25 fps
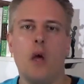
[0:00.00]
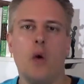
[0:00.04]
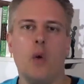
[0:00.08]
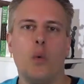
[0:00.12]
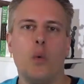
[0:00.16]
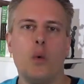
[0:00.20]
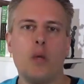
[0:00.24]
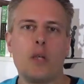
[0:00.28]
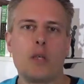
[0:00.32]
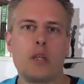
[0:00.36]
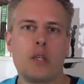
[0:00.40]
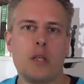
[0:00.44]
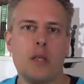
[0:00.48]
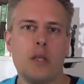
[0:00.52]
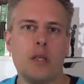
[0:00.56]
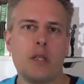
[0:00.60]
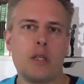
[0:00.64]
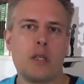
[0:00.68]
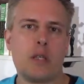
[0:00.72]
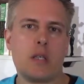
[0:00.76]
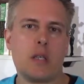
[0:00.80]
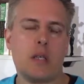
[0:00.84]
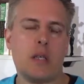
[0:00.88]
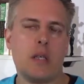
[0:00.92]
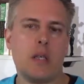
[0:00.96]
which
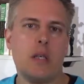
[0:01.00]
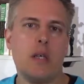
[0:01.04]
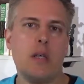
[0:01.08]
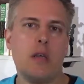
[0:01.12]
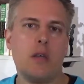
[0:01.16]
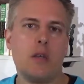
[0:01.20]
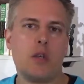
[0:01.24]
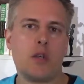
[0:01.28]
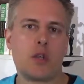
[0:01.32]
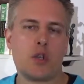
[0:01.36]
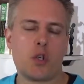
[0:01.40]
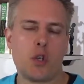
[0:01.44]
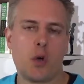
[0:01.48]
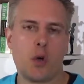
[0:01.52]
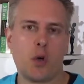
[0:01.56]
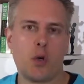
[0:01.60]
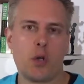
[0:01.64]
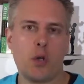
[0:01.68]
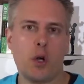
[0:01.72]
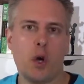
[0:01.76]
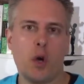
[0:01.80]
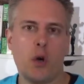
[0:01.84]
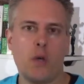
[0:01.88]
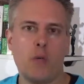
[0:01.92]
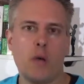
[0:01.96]
is in the
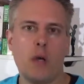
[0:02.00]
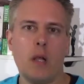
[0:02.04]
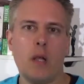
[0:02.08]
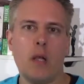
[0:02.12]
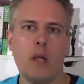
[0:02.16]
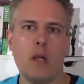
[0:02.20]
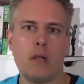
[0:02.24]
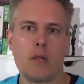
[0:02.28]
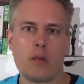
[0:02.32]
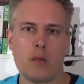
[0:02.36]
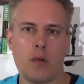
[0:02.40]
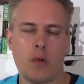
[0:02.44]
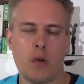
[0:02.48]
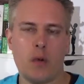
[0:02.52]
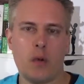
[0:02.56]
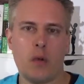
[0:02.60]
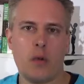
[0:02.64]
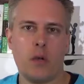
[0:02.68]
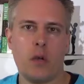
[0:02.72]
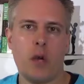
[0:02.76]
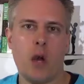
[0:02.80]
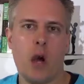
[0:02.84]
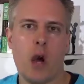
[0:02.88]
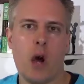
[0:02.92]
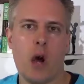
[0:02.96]
genre of
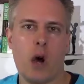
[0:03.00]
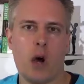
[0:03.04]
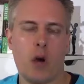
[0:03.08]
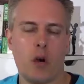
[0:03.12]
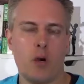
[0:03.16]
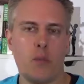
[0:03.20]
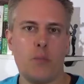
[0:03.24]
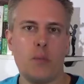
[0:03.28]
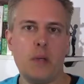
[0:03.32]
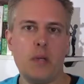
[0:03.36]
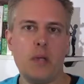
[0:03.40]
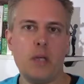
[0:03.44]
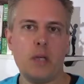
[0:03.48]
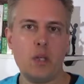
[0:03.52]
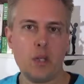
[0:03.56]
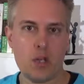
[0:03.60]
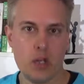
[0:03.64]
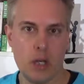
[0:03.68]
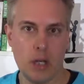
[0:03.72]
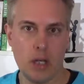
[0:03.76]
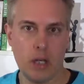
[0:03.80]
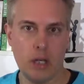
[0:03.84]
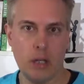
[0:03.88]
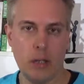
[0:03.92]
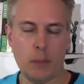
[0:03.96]
literary
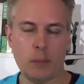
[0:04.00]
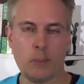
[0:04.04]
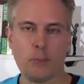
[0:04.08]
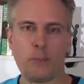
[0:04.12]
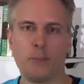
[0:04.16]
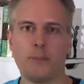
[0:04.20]
RPG,